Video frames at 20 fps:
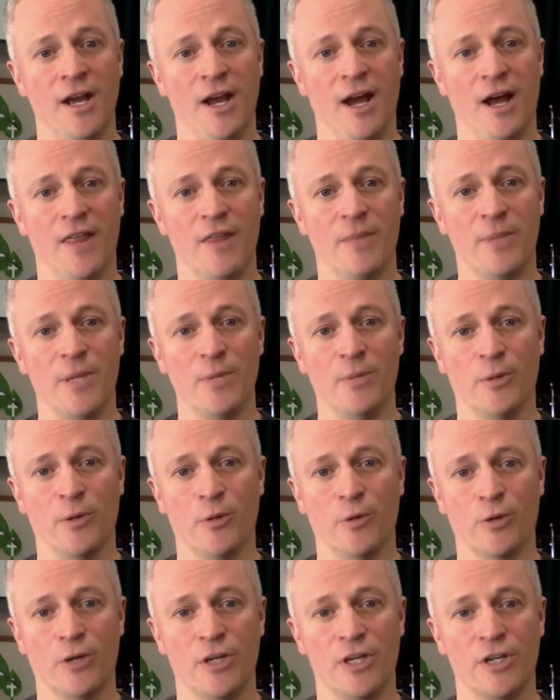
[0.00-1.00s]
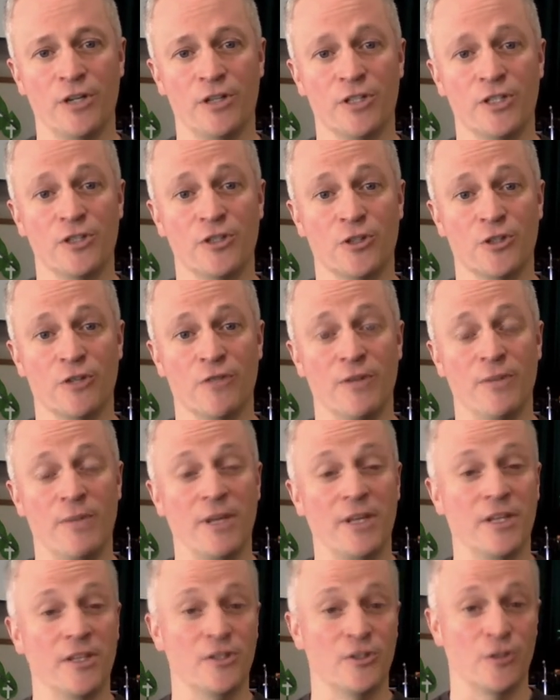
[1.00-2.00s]
the people who are here to serve and
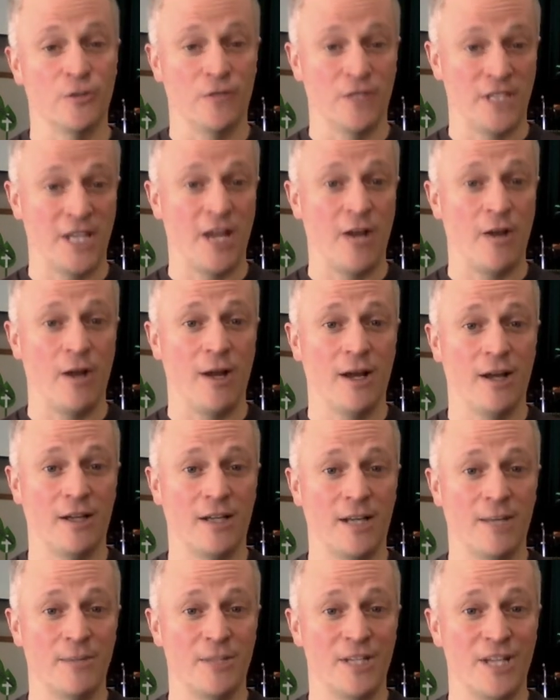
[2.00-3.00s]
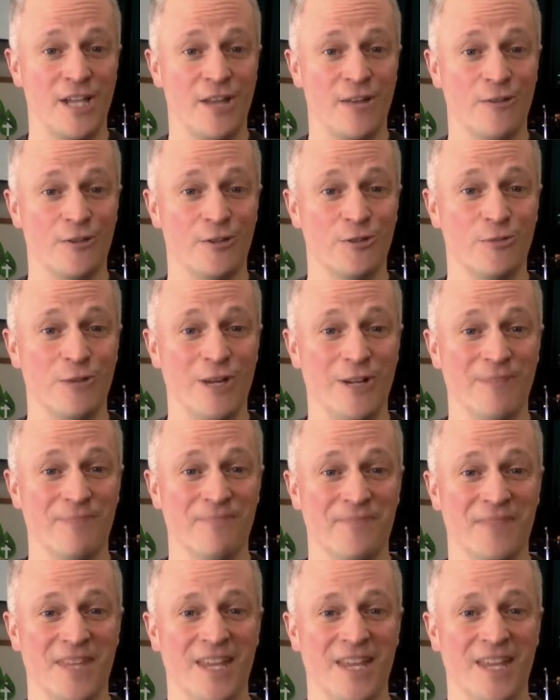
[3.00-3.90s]
make the service come together as well.